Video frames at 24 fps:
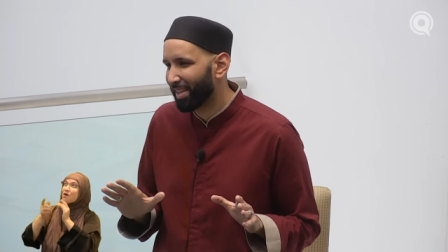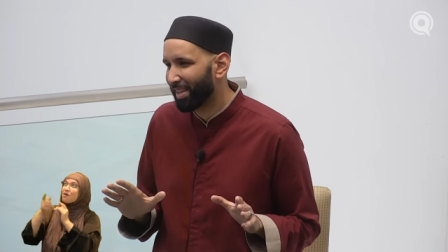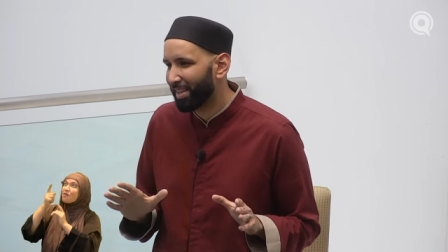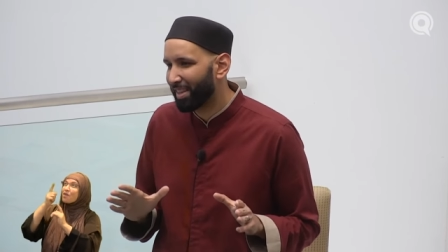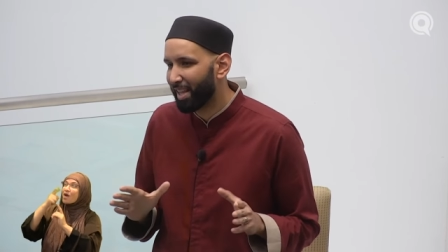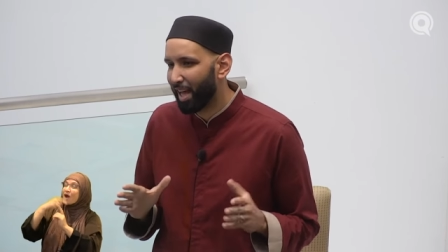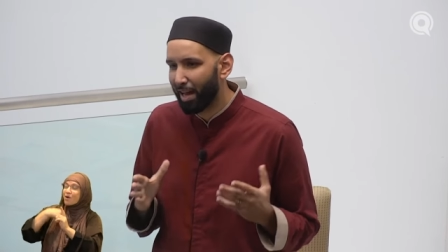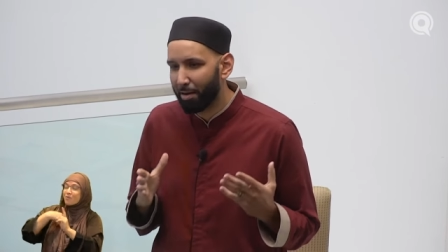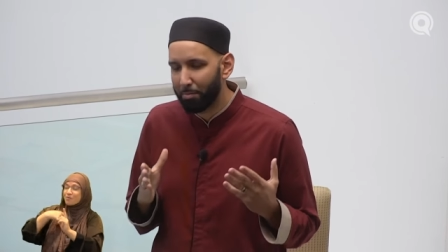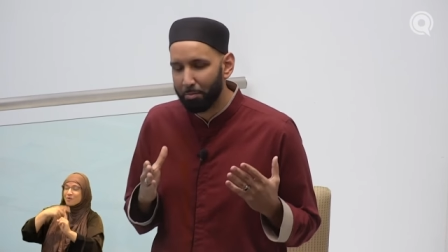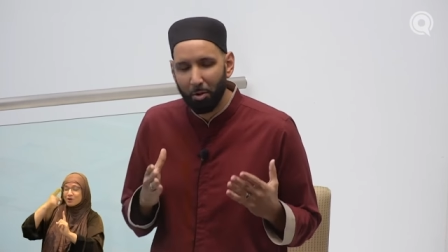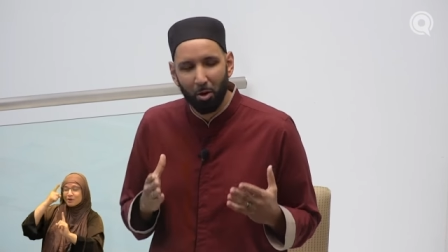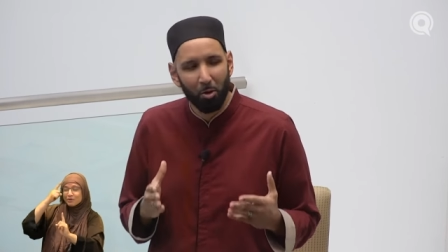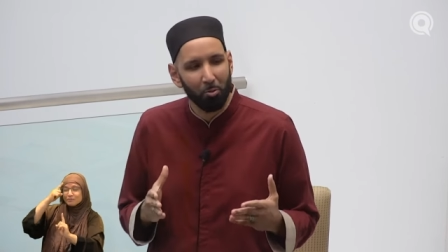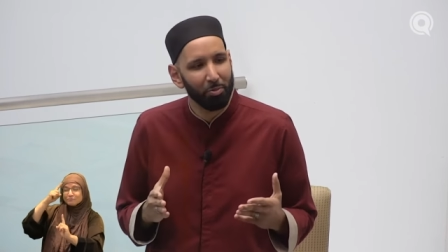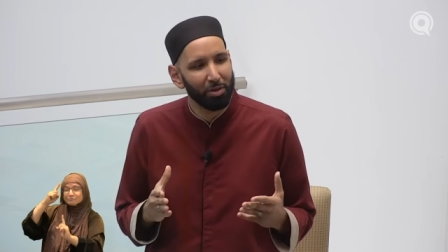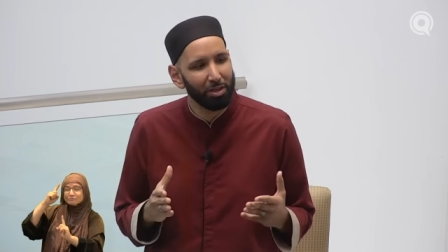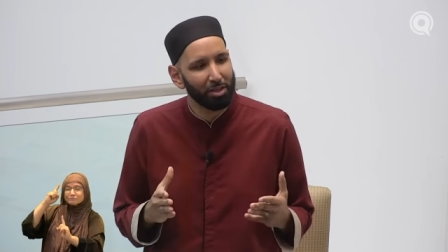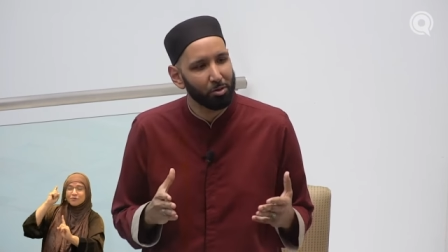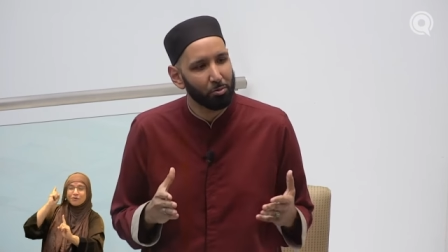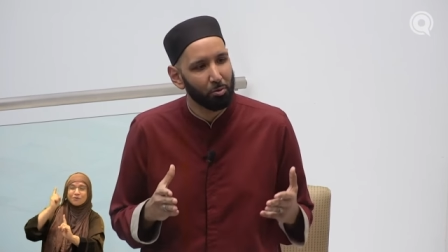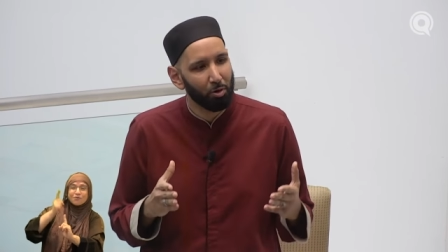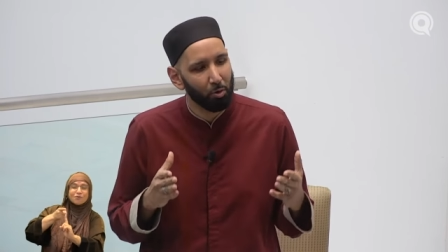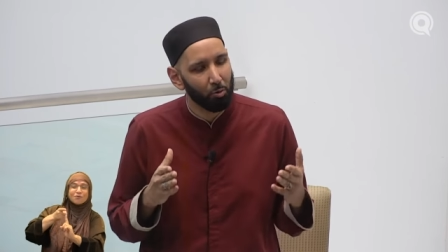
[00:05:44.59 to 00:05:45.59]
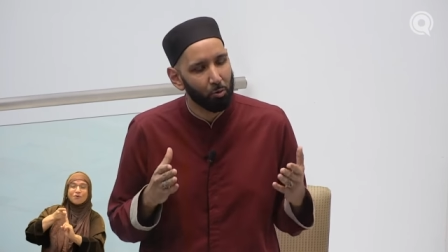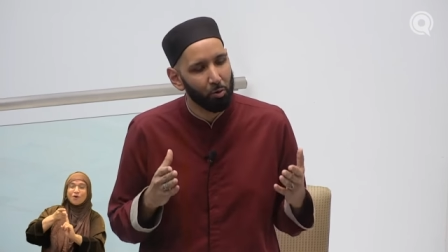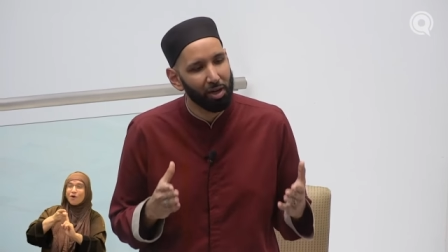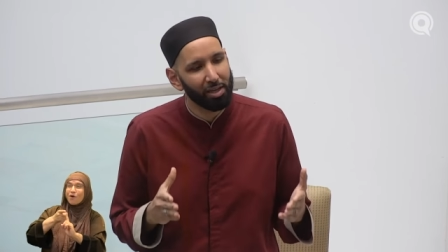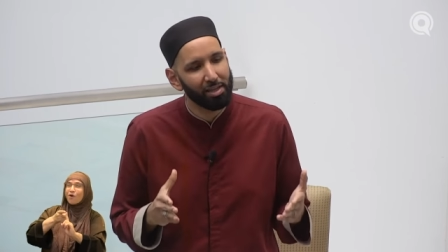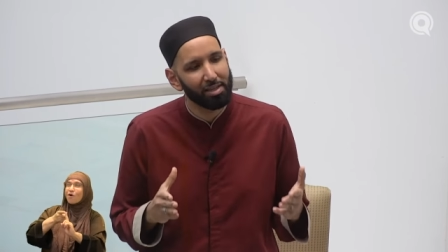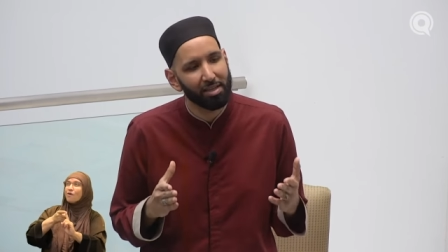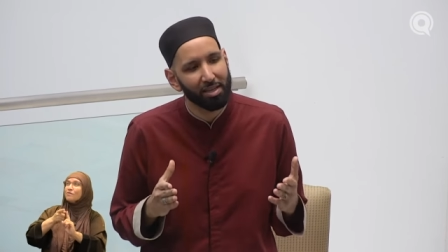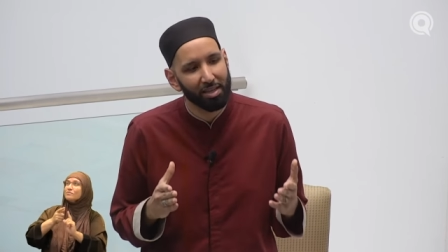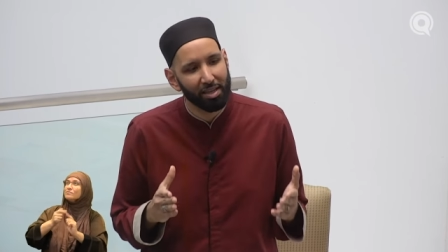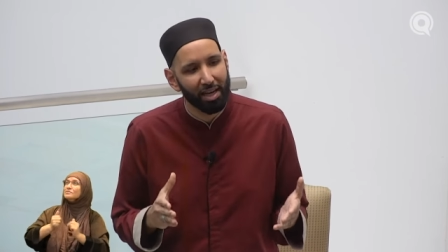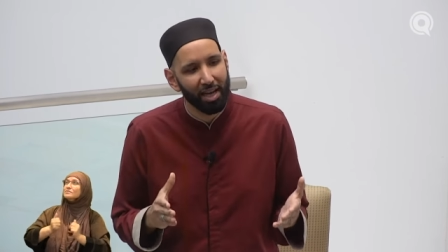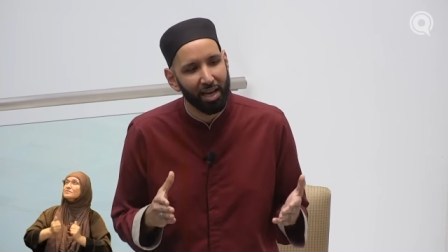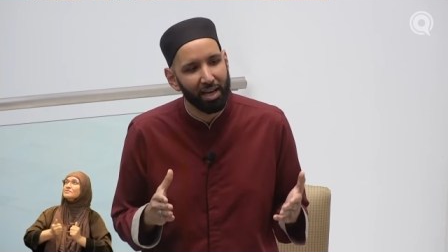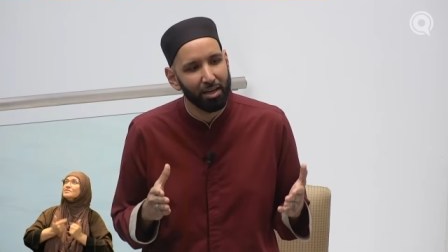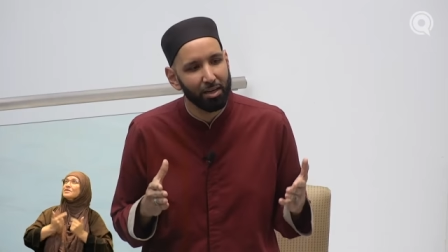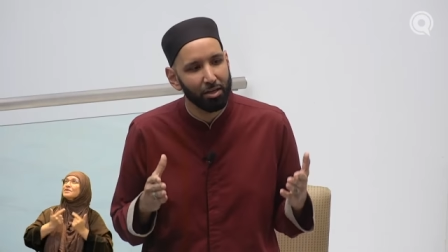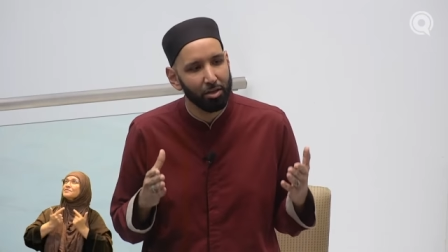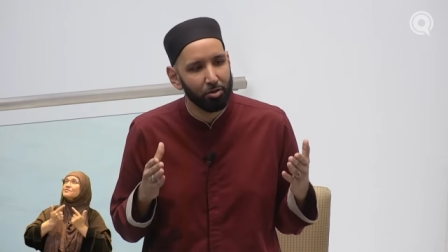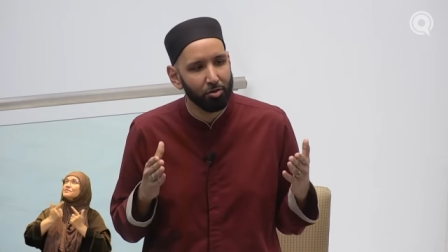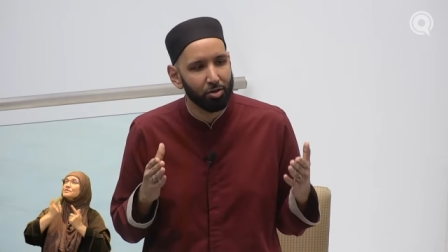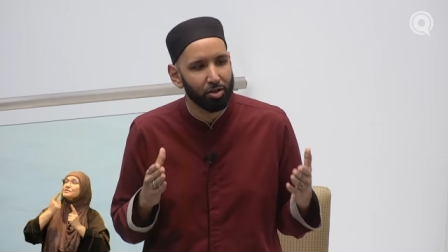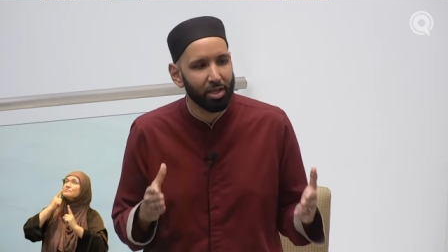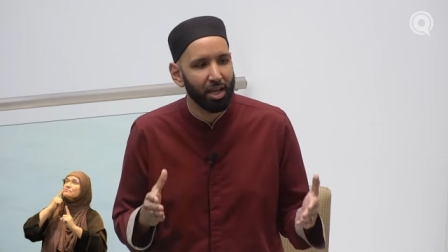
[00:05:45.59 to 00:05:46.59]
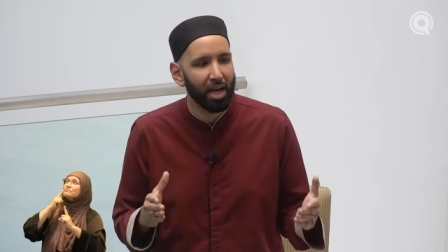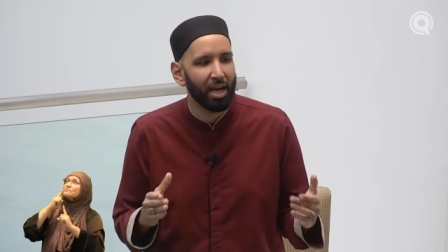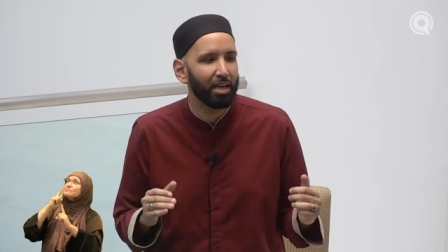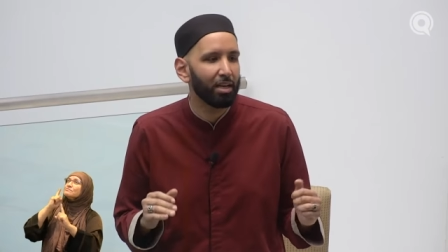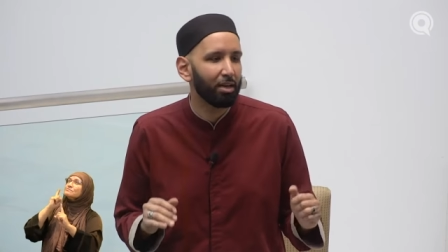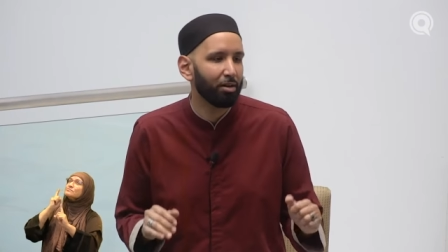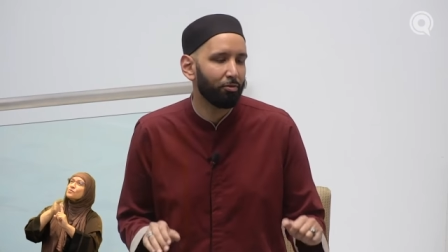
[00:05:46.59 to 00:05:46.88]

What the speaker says: That moment where once again you stand